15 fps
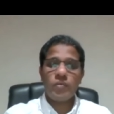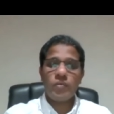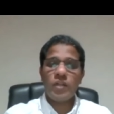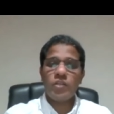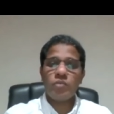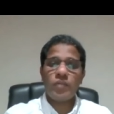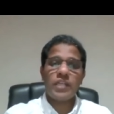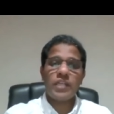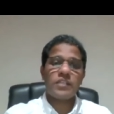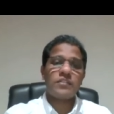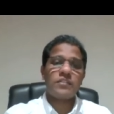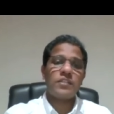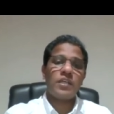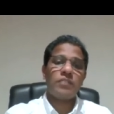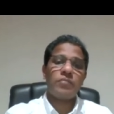you will
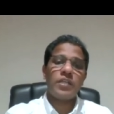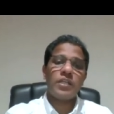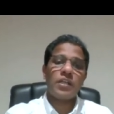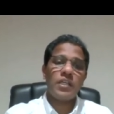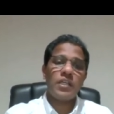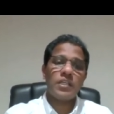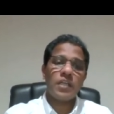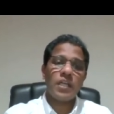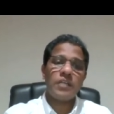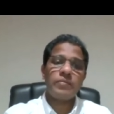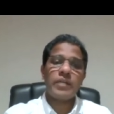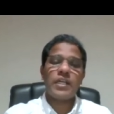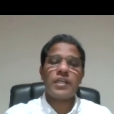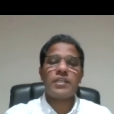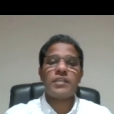understand very clearly
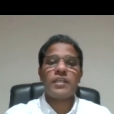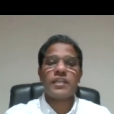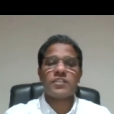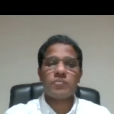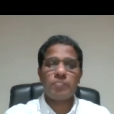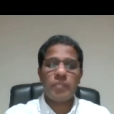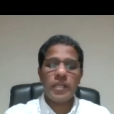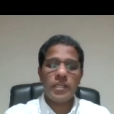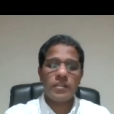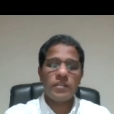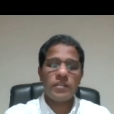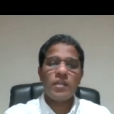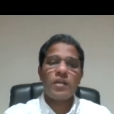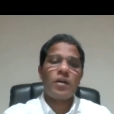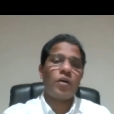when I explain
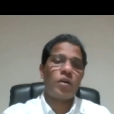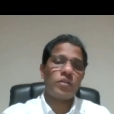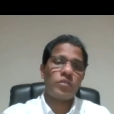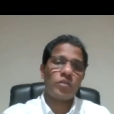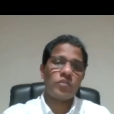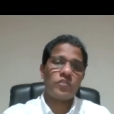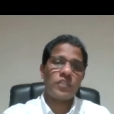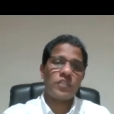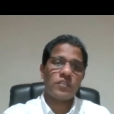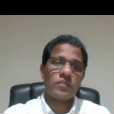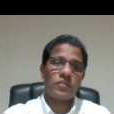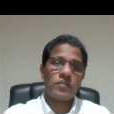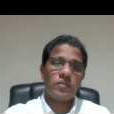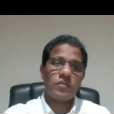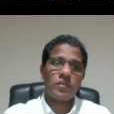all those
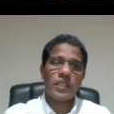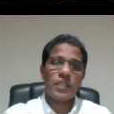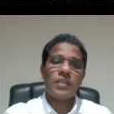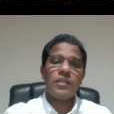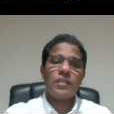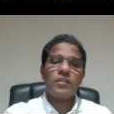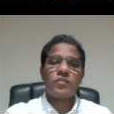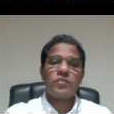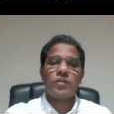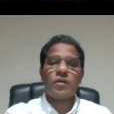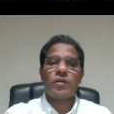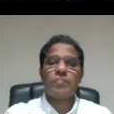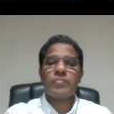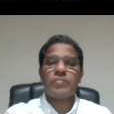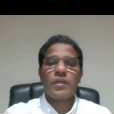things. Okay, so
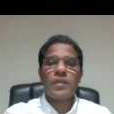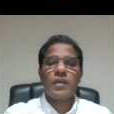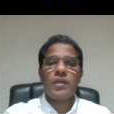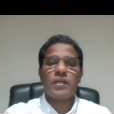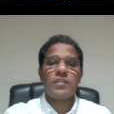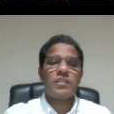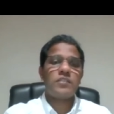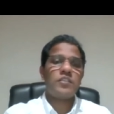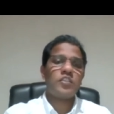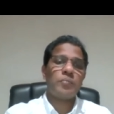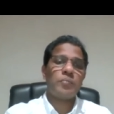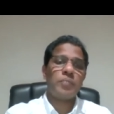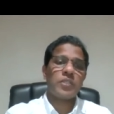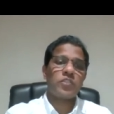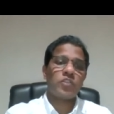um, uh, this is the
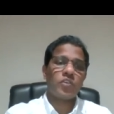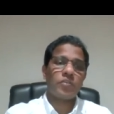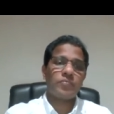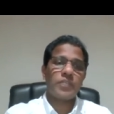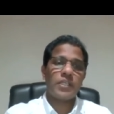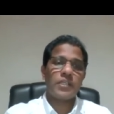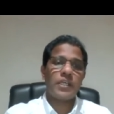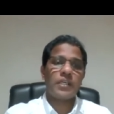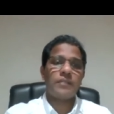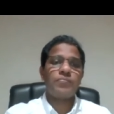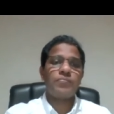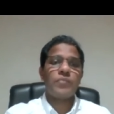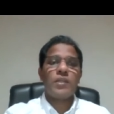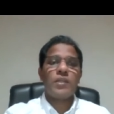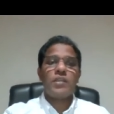picture of that. And
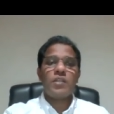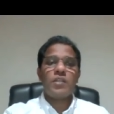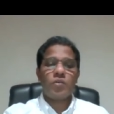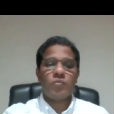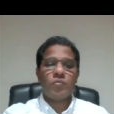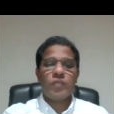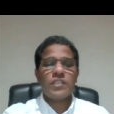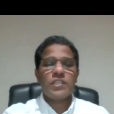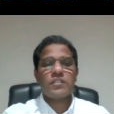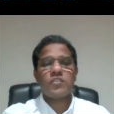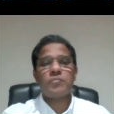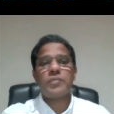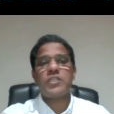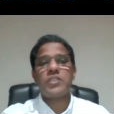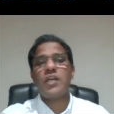you know, what are the
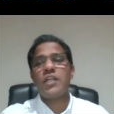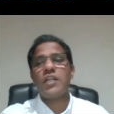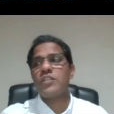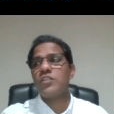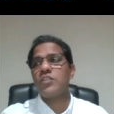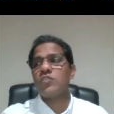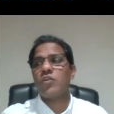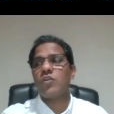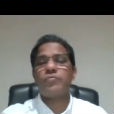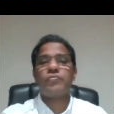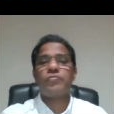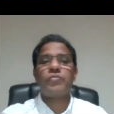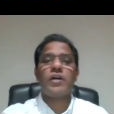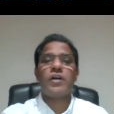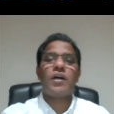specialities of
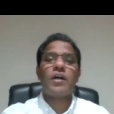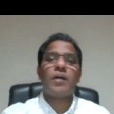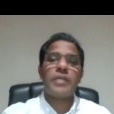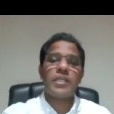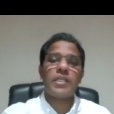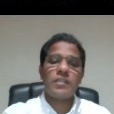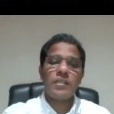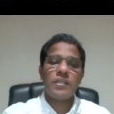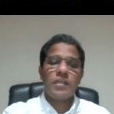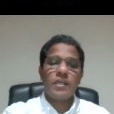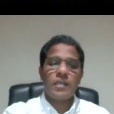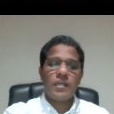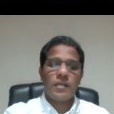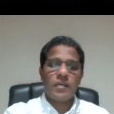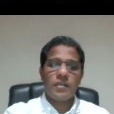uh, I mean uh,
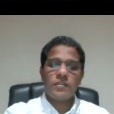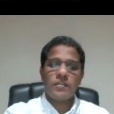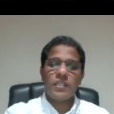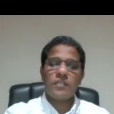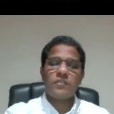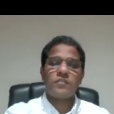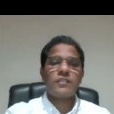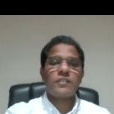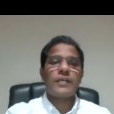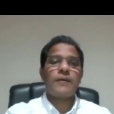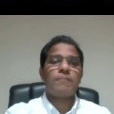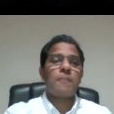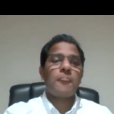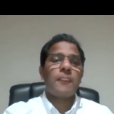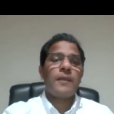this uh,
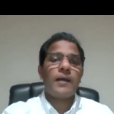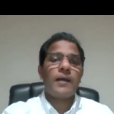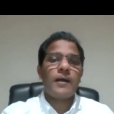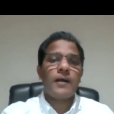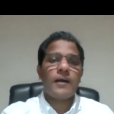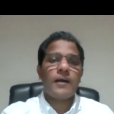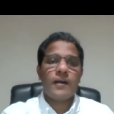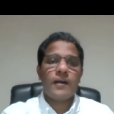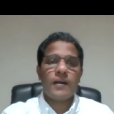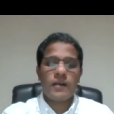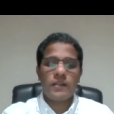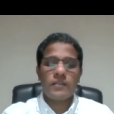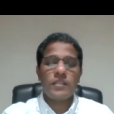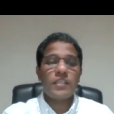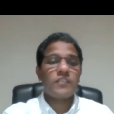uh, uh,
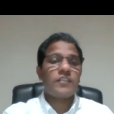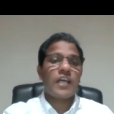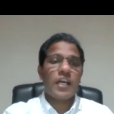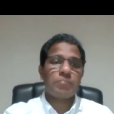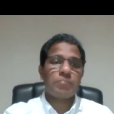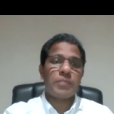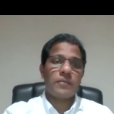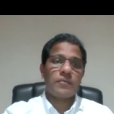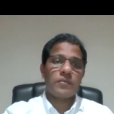army? Okay,